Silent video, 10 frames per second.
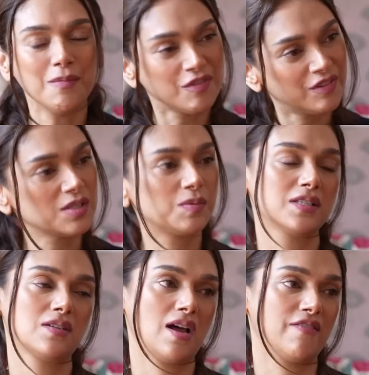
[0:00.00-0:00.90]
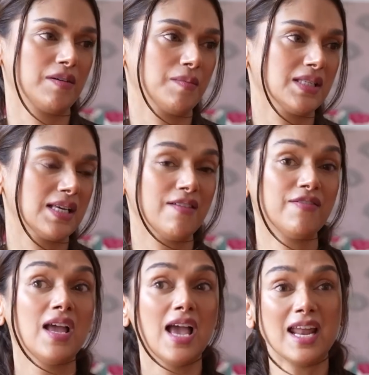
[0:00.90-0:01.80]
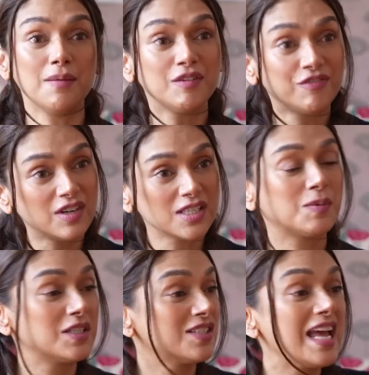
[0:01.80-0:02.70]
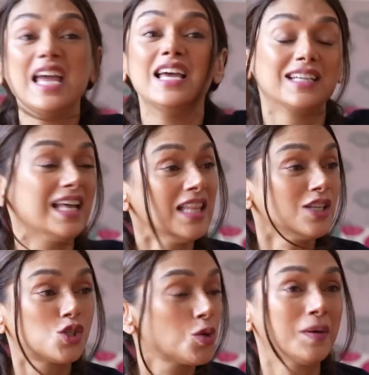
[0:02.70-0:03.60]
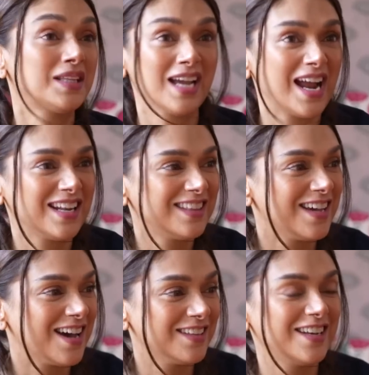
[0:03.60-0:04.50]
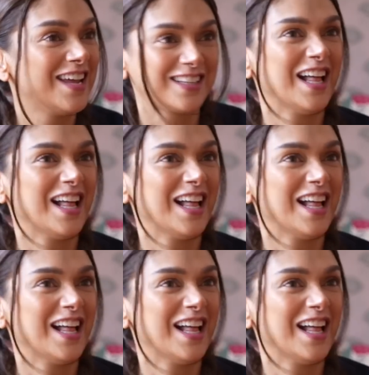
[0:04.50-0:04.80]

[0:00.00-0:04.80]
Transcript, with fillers: I'm the first person to laugh at myself, and I'm the first person to say, "Tell that stupid thing I did the other day."